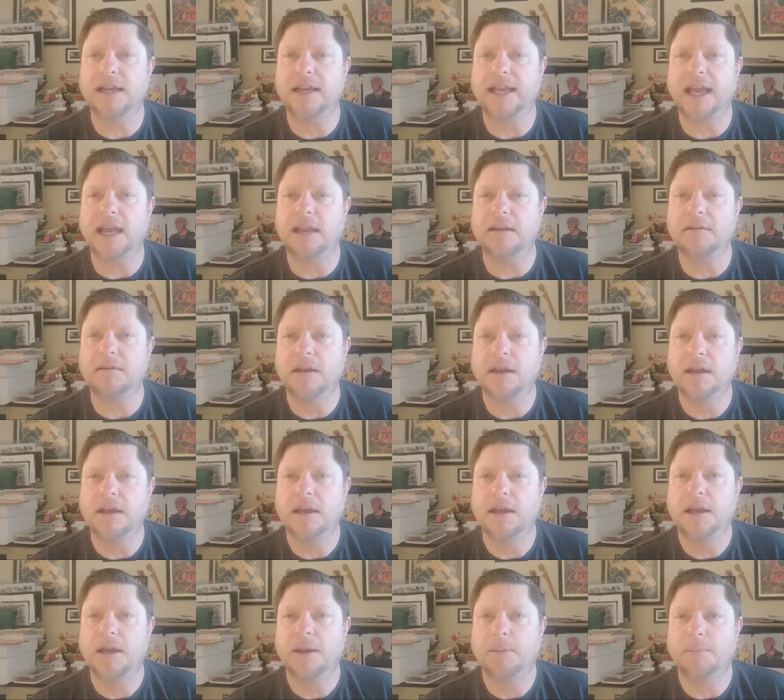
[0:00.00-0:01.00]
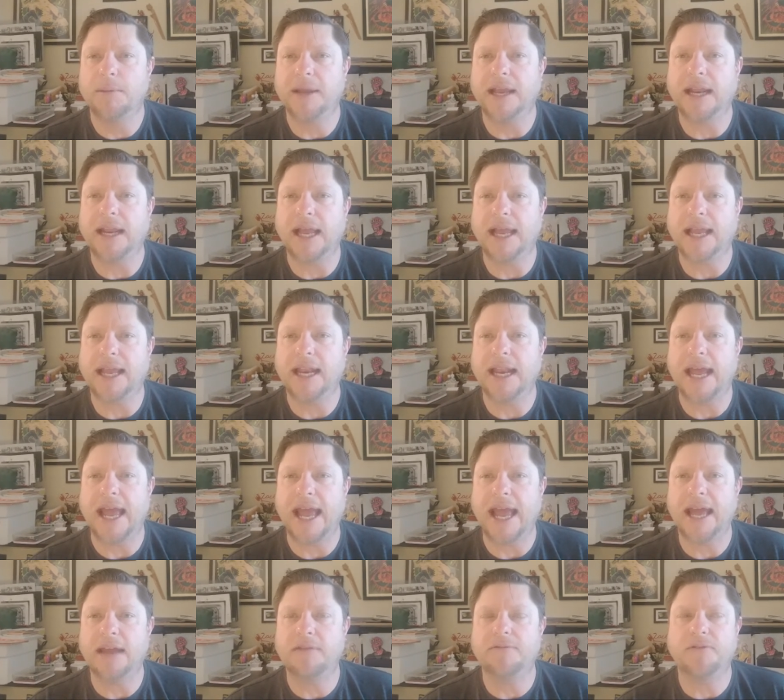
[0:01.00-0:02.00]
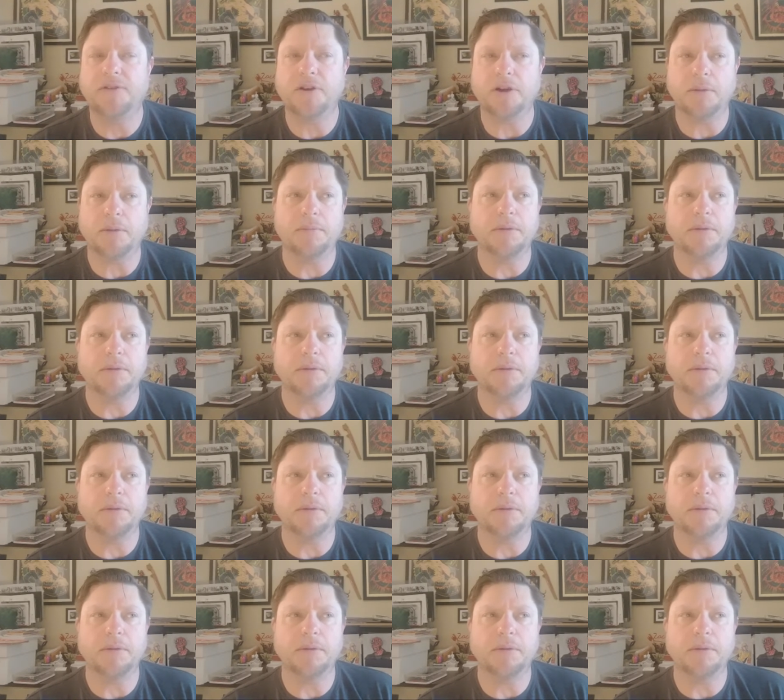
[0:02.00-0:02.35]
again, being like an adverb.